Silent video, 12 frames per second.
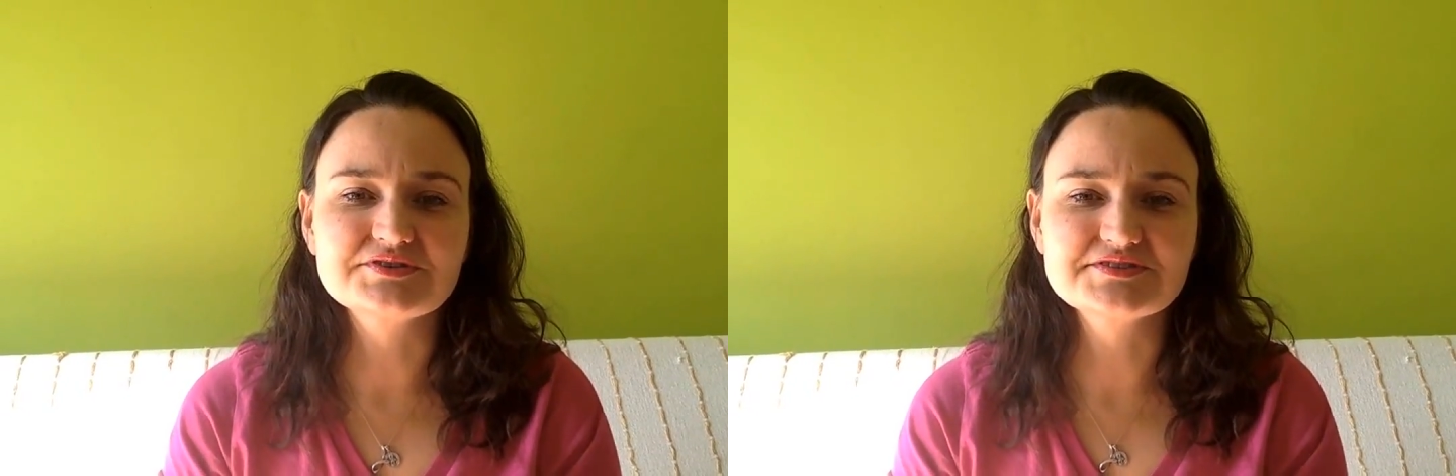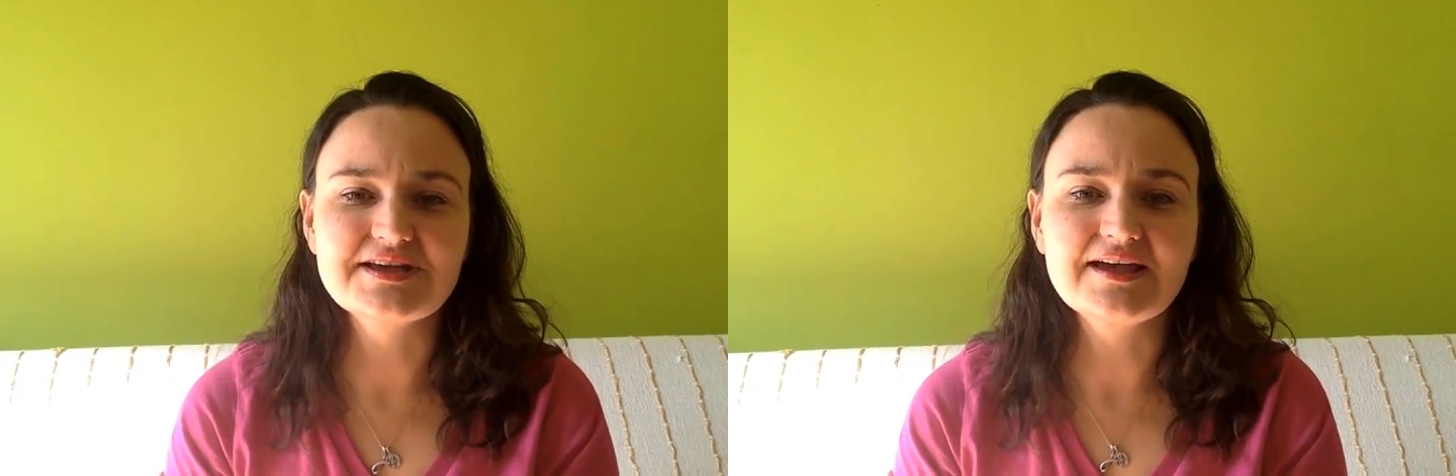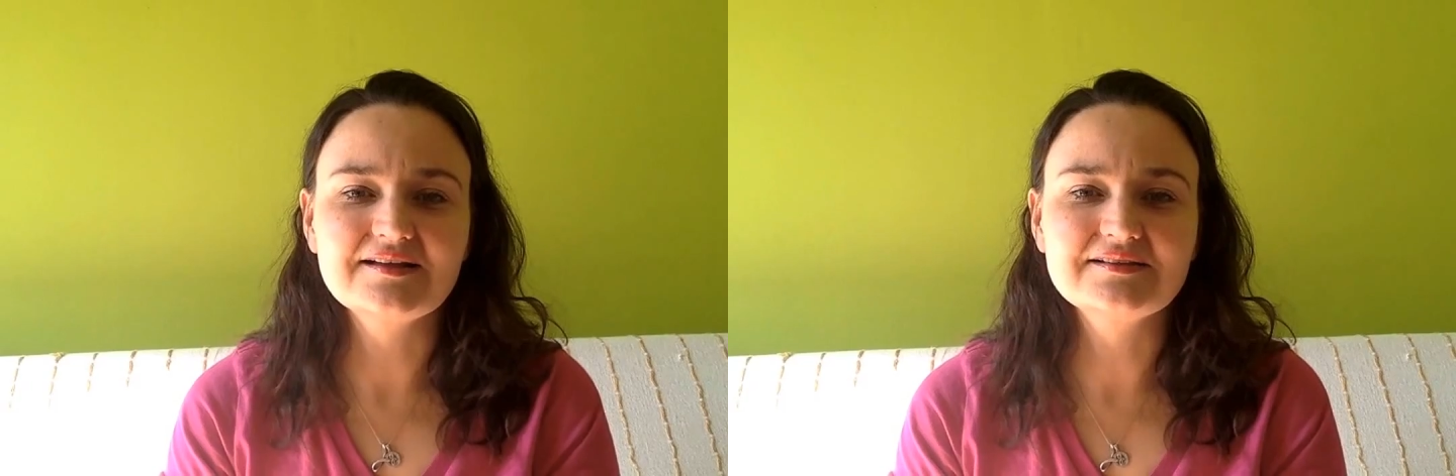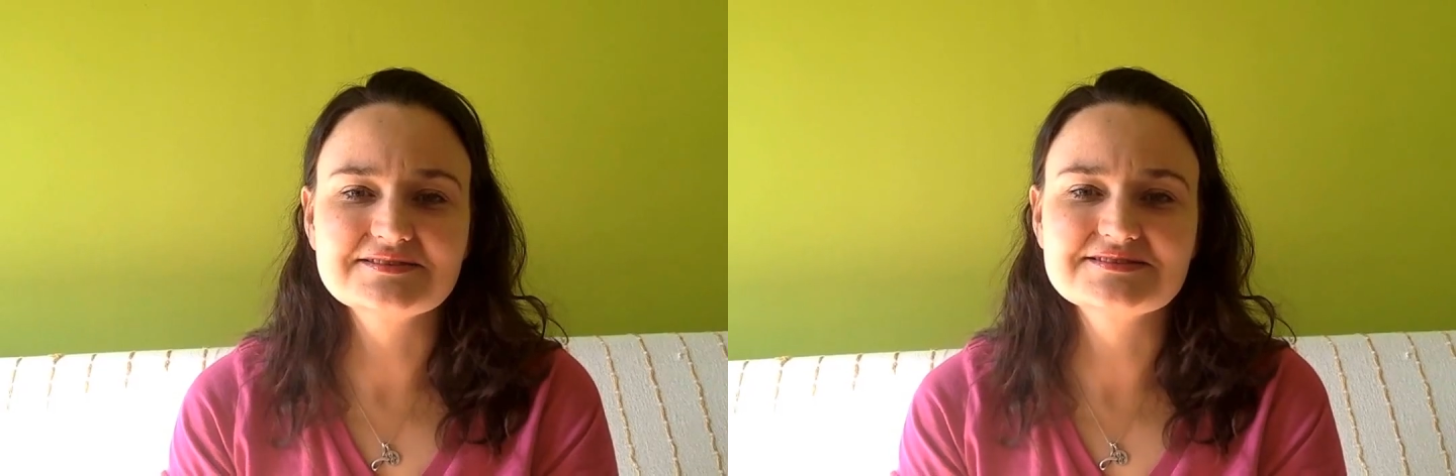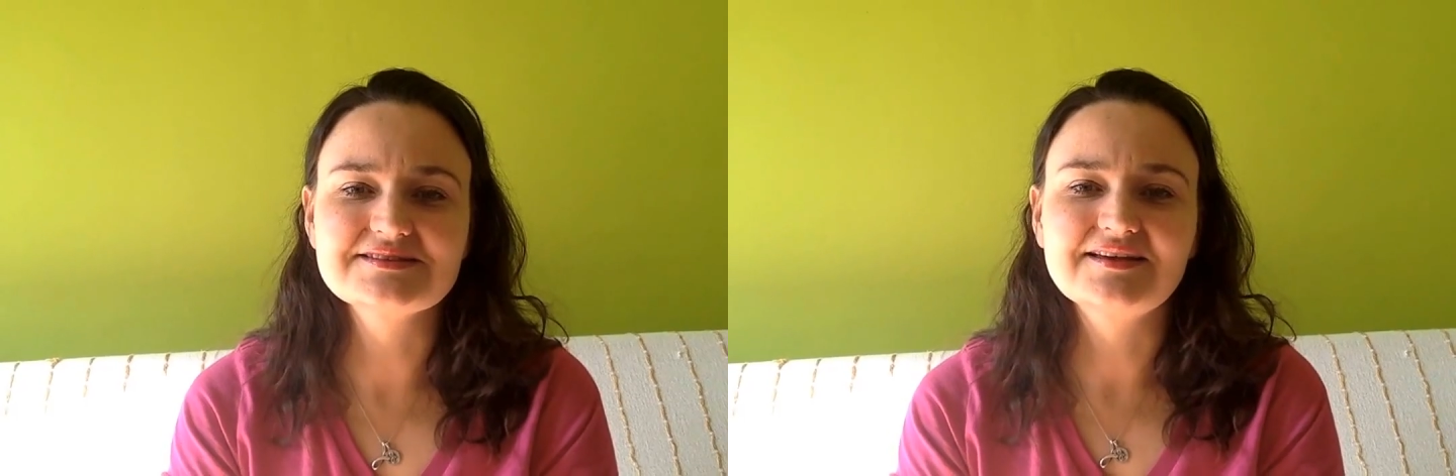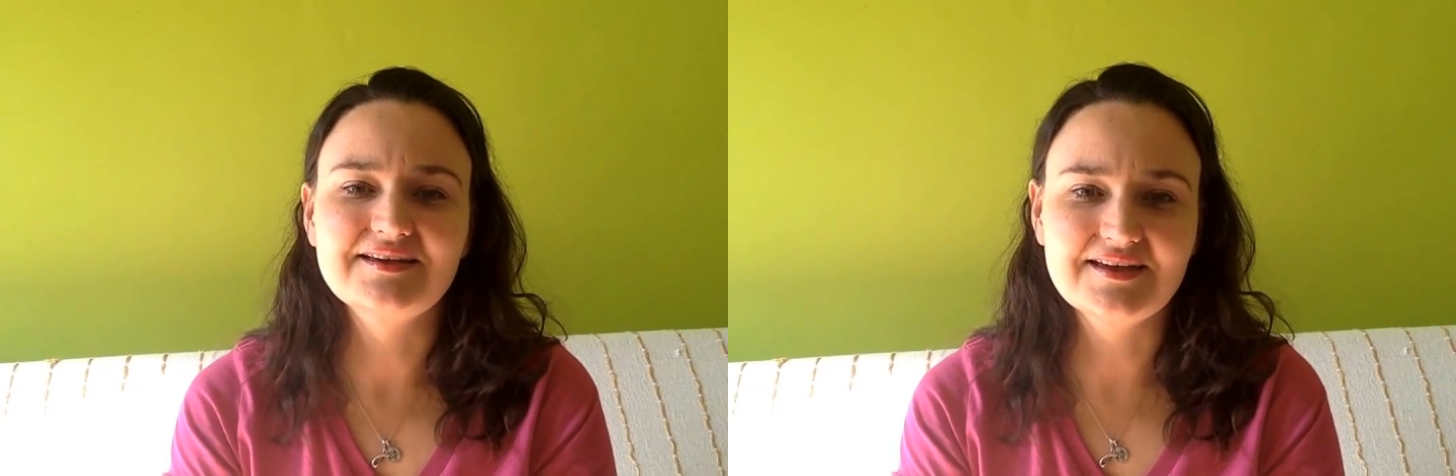
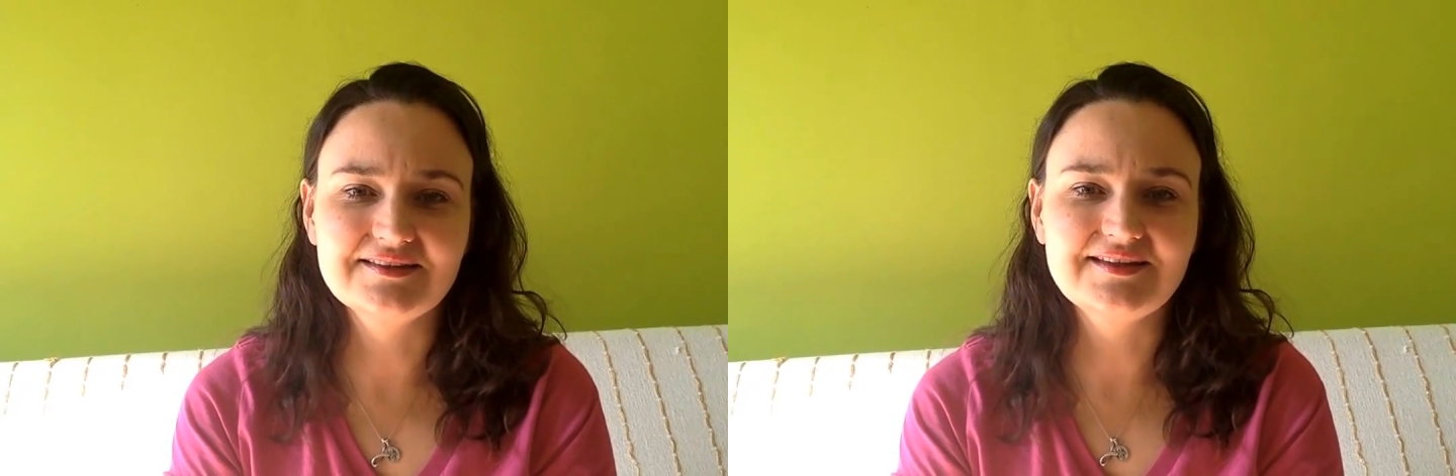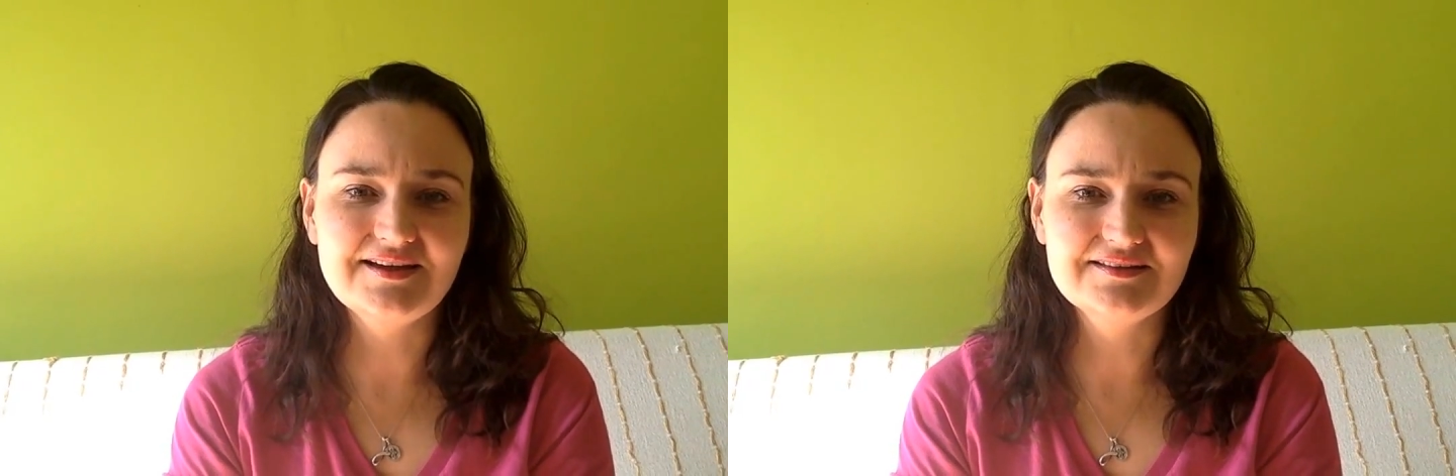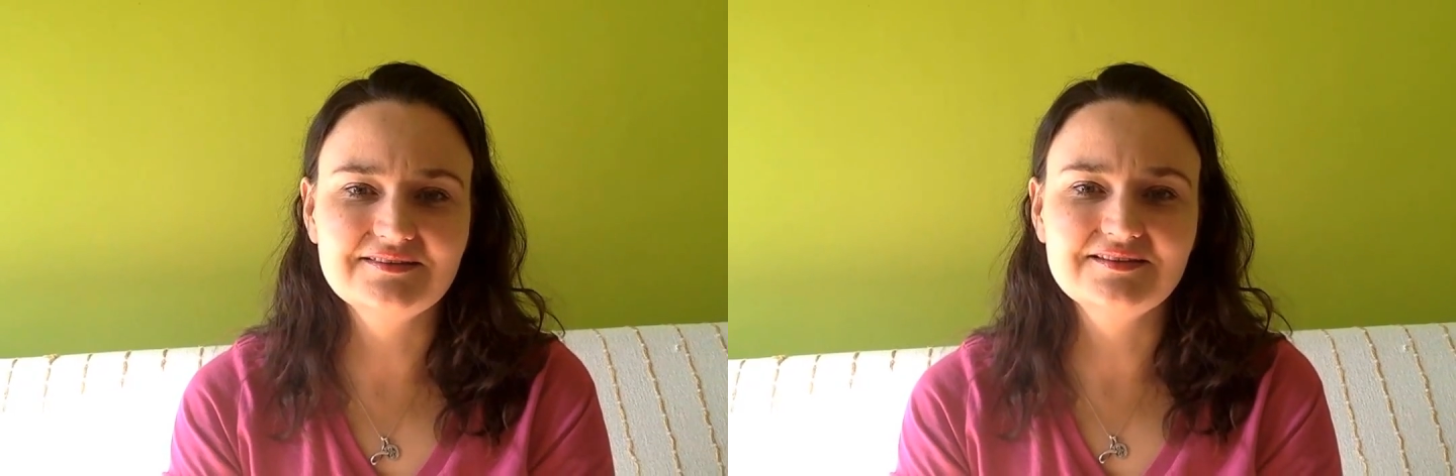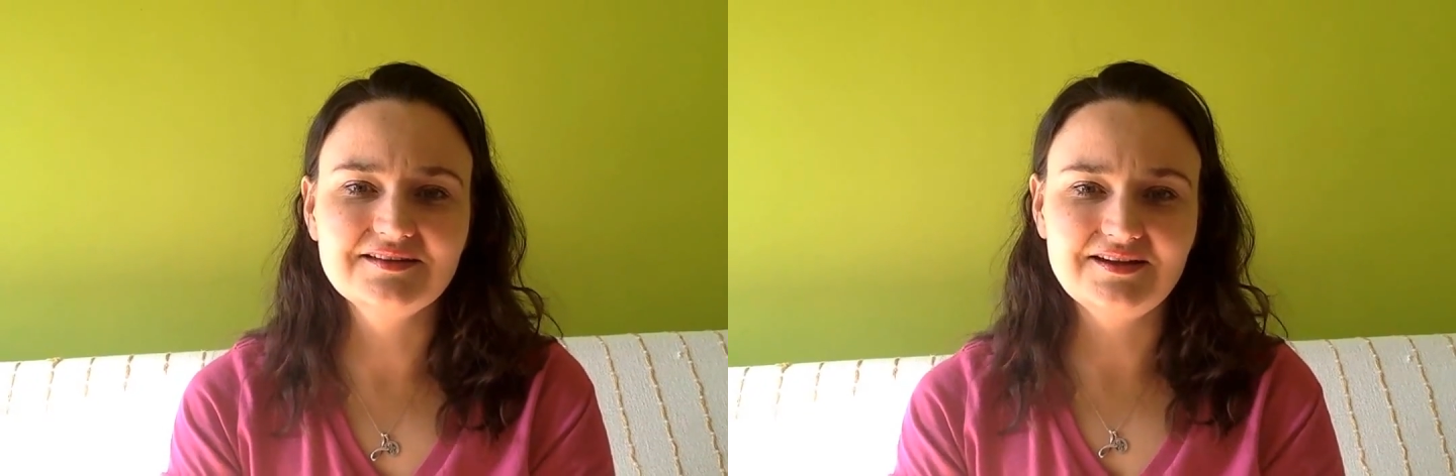cells get that